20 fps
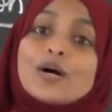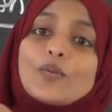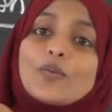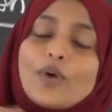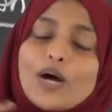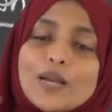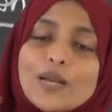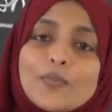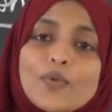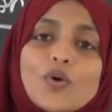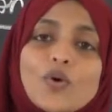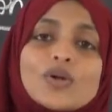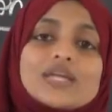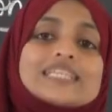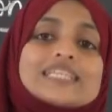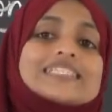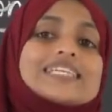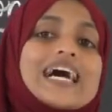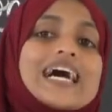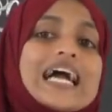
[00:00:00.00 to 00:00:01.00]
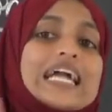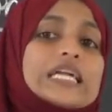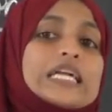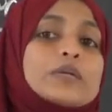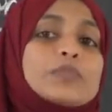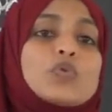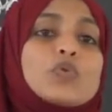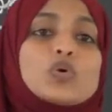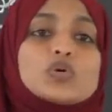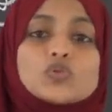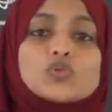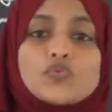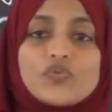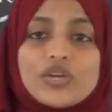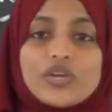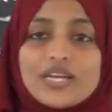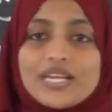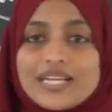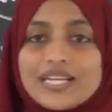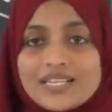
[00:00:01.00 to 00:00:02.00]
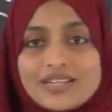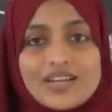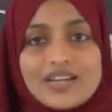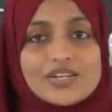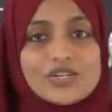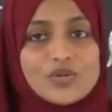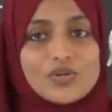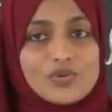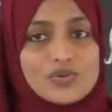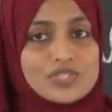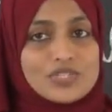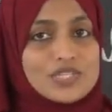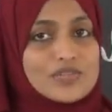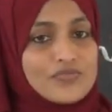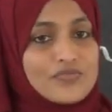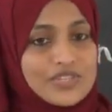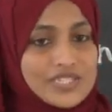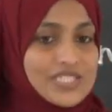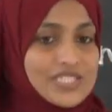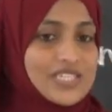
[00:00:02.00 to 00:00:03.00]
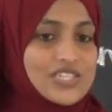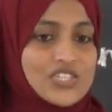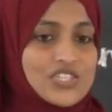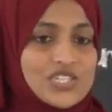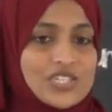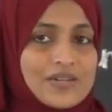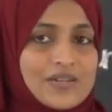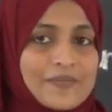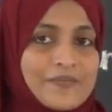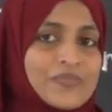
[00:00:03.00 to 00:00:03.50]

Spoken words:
One more is a atmospheric nitrogen fixation.